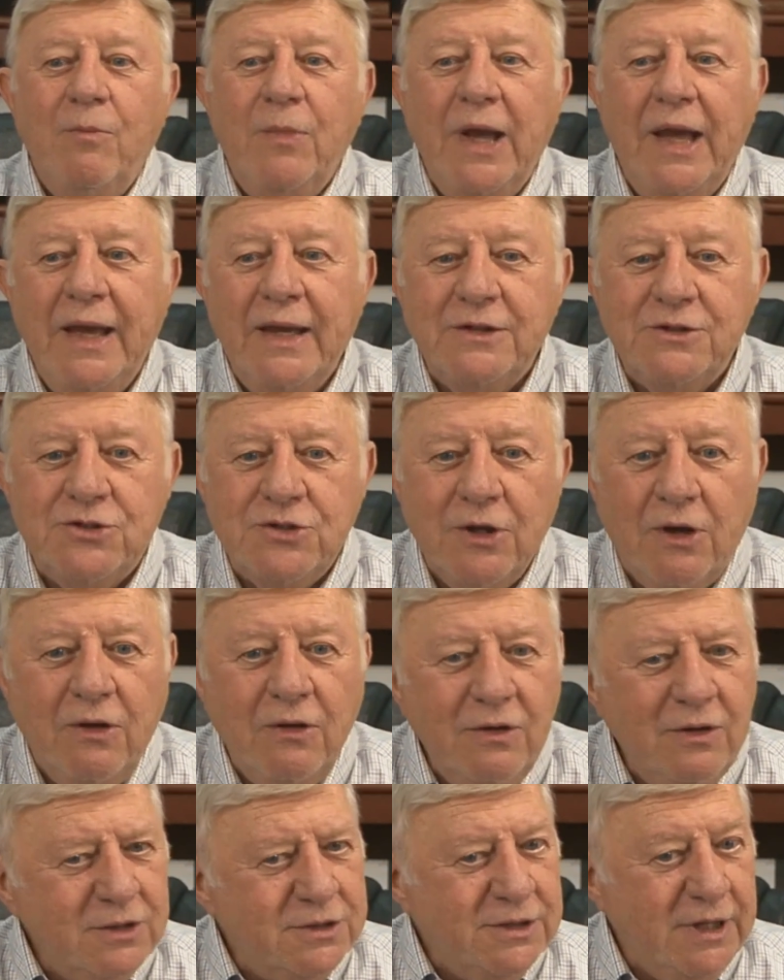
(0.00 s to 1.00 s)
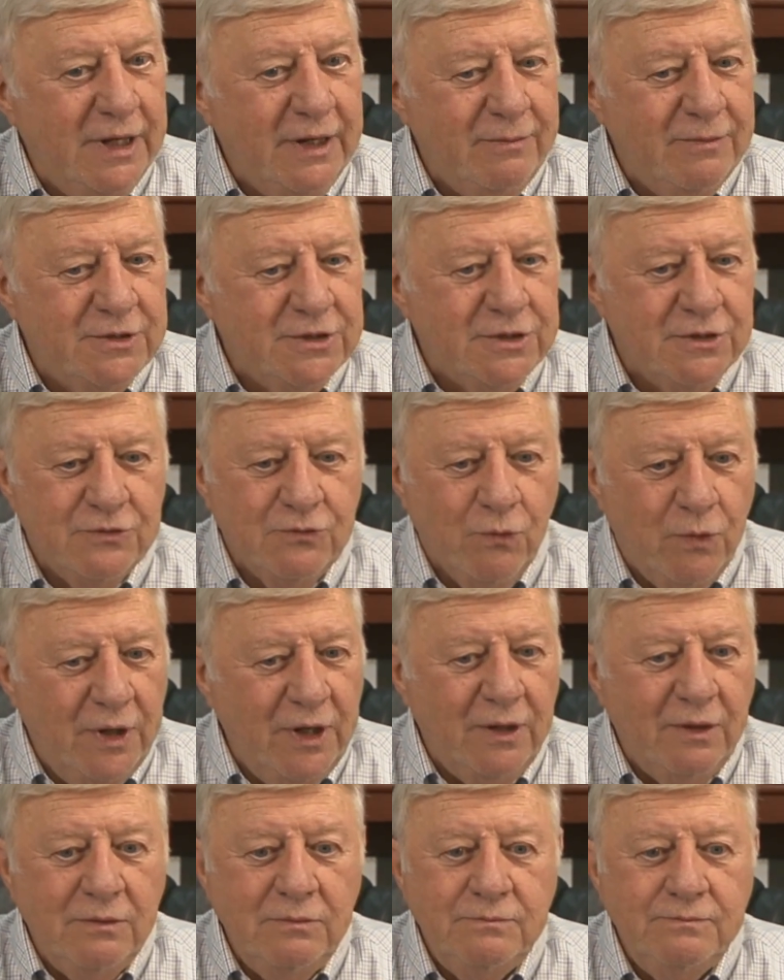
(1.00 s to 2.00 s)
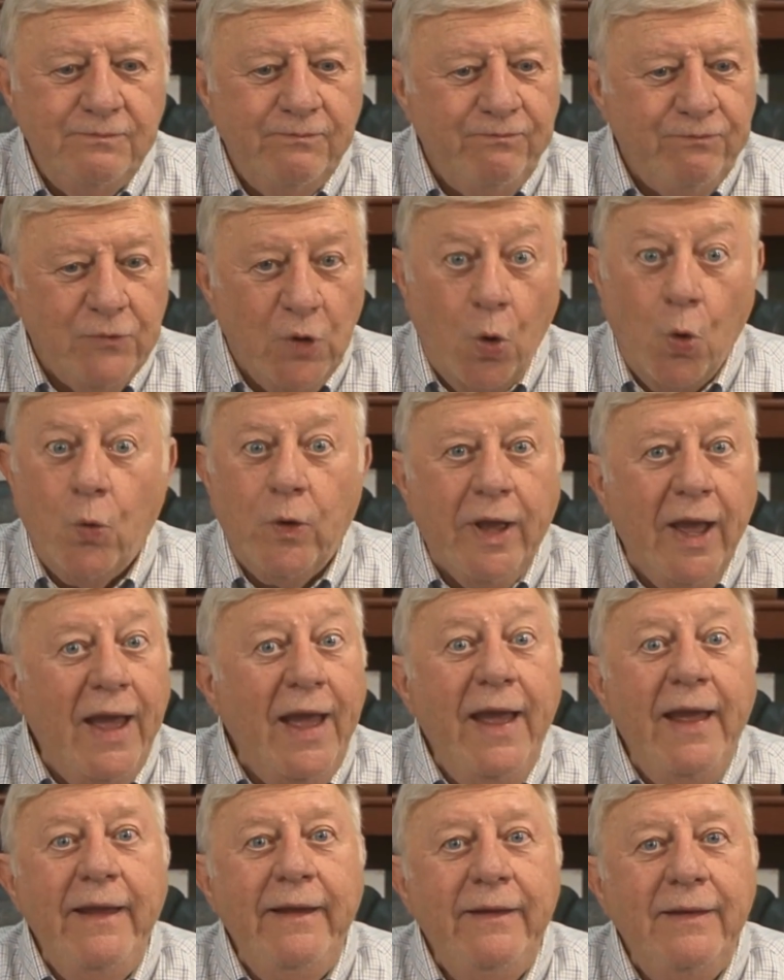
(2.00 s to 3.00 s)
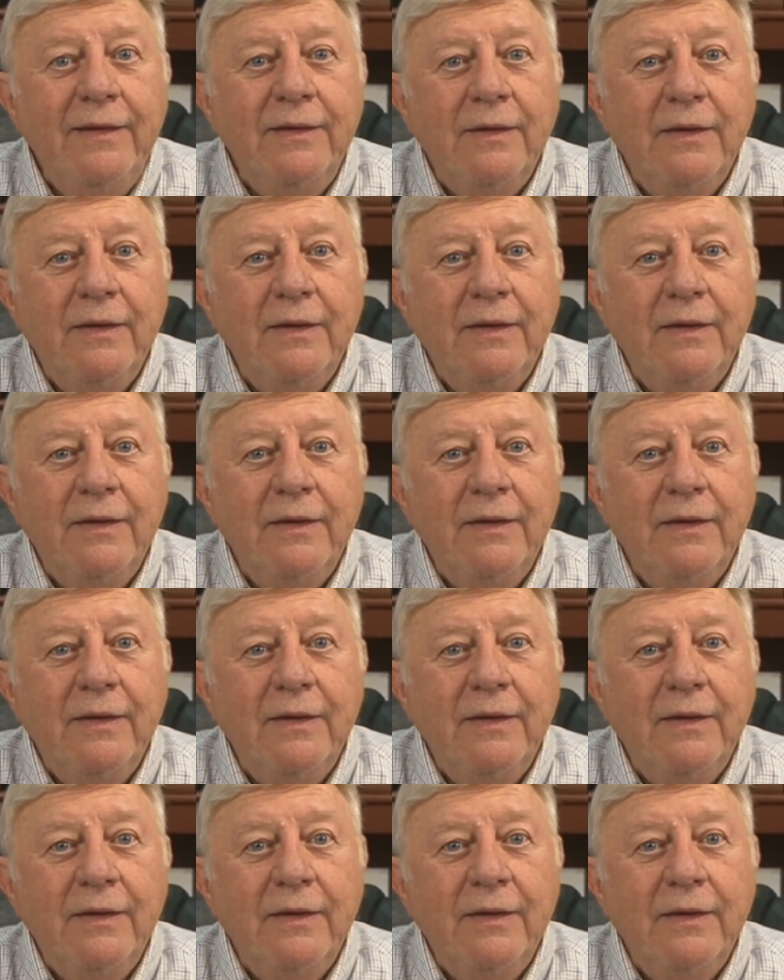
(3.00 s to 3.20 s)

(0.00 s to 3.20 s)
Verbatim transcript: And Saul looks at him and says, Well, okay.